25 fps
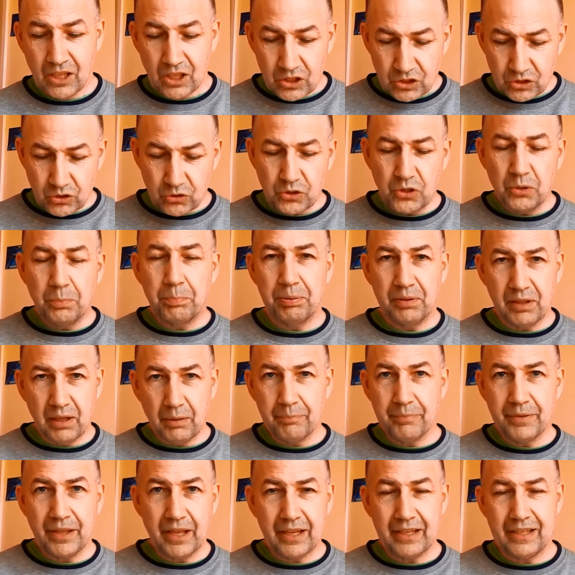So you
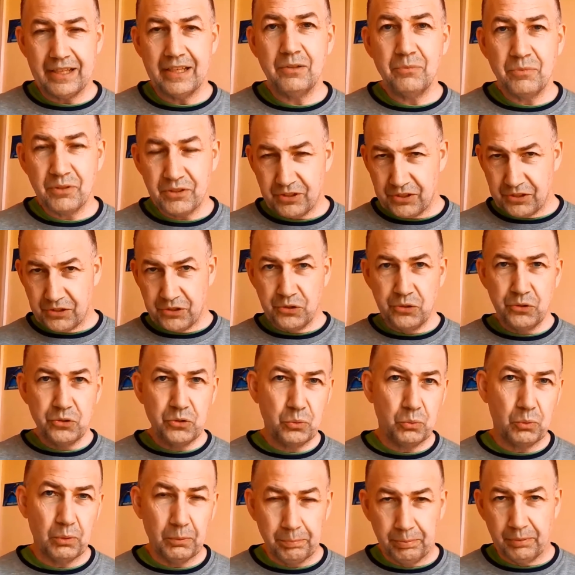plumb that in with the
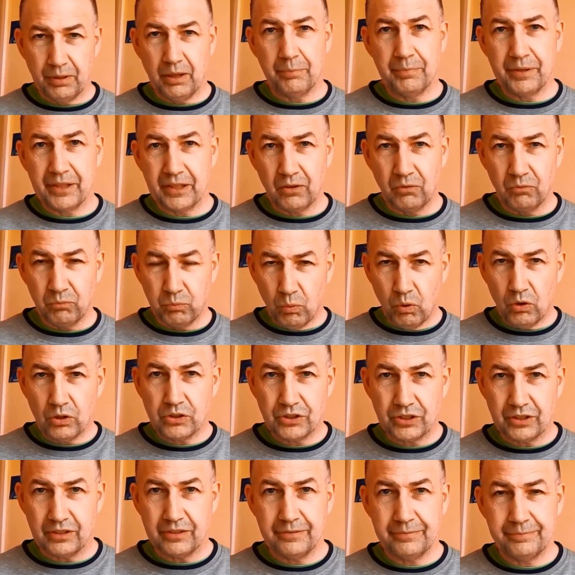usual plumbing of
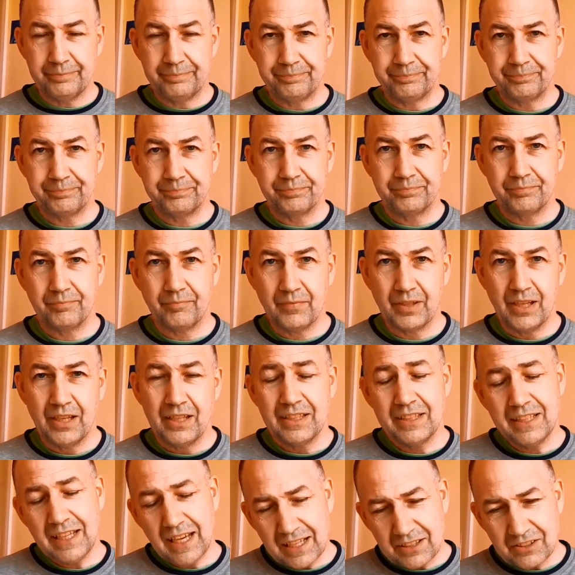water.
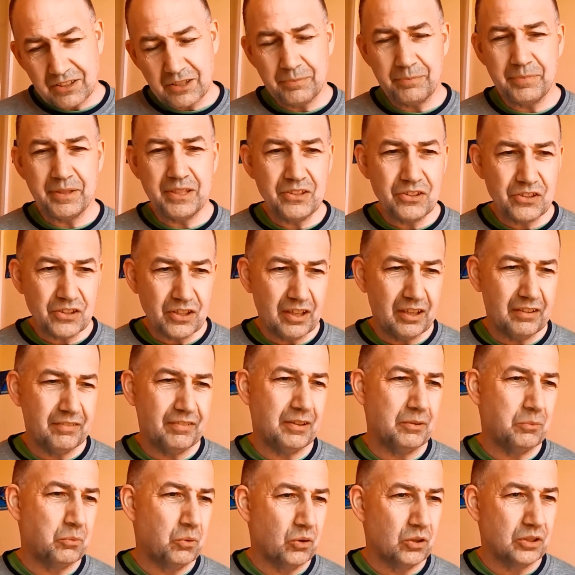Yes, it means you have
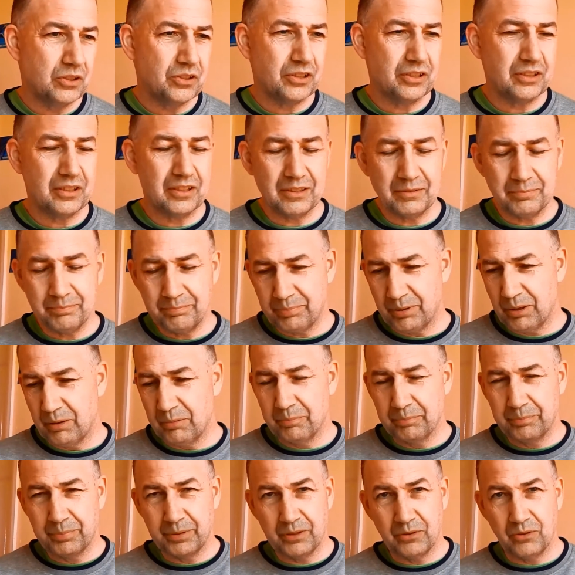a water
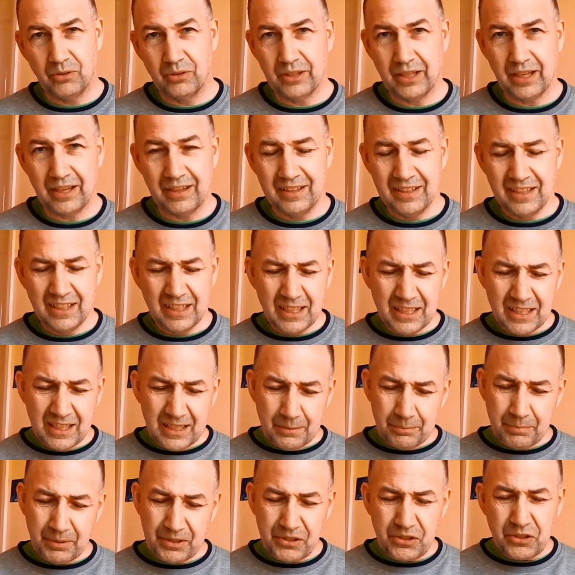pump and all that,
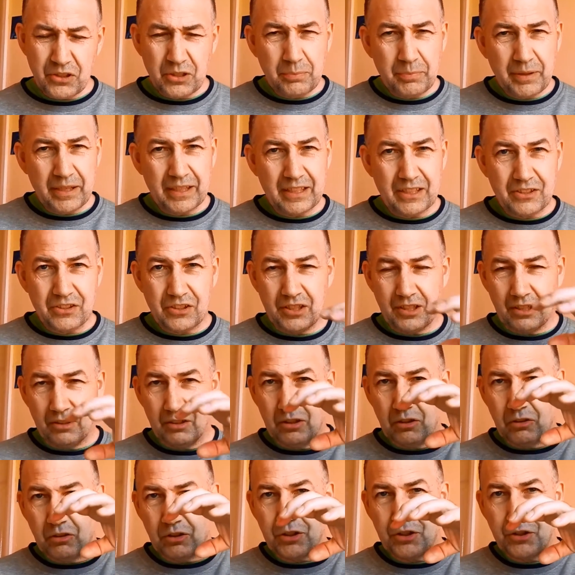but you can make this in a
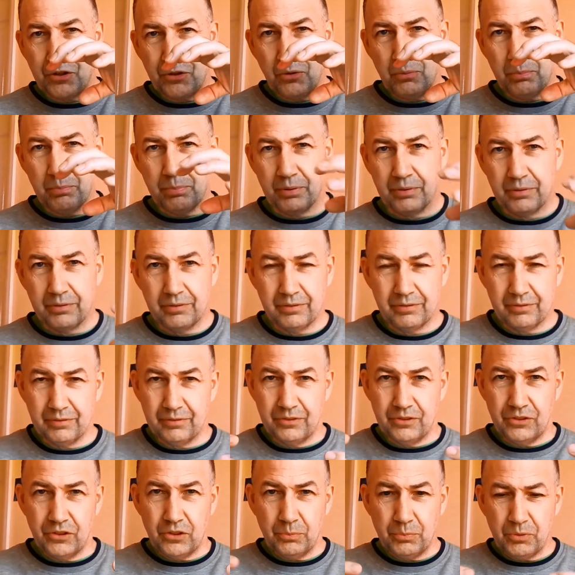little cube.
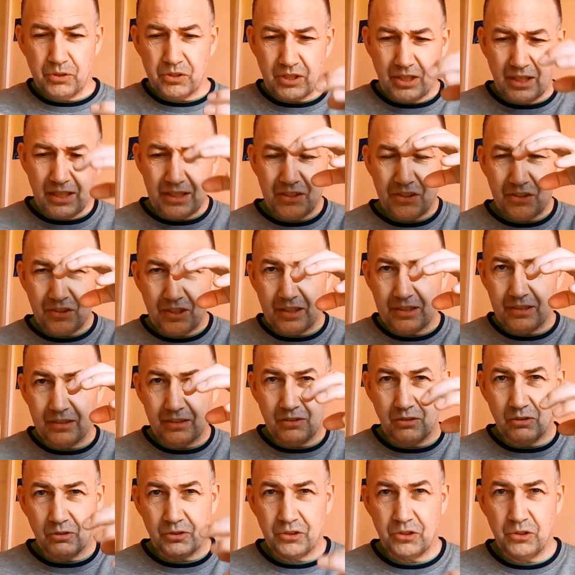You can put it as a nice tiny
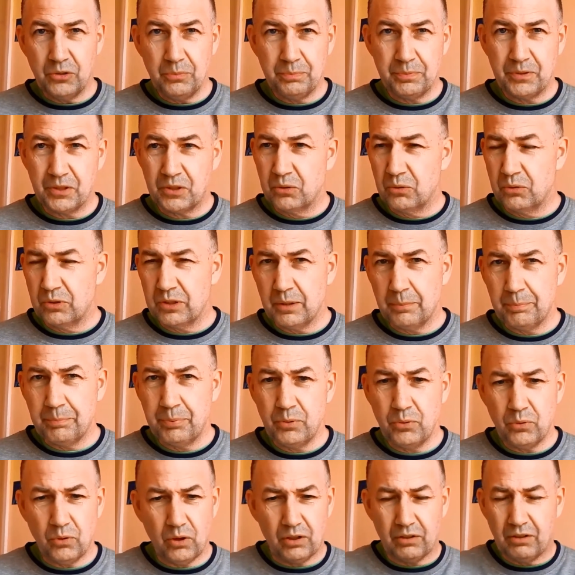little cube to go in the
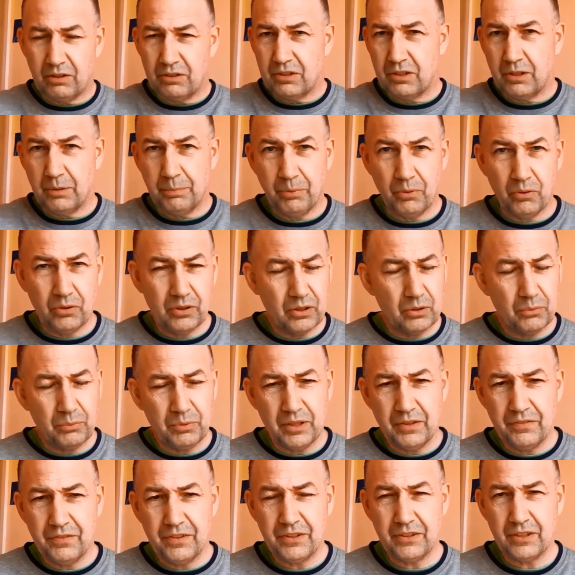boot or under the bonnet or
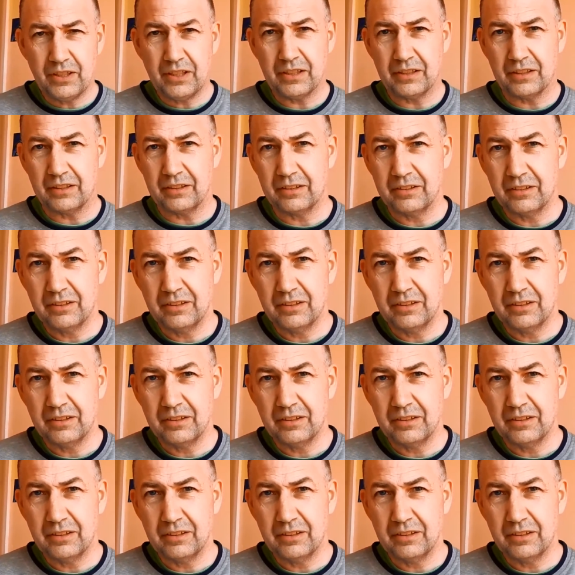wherever you think.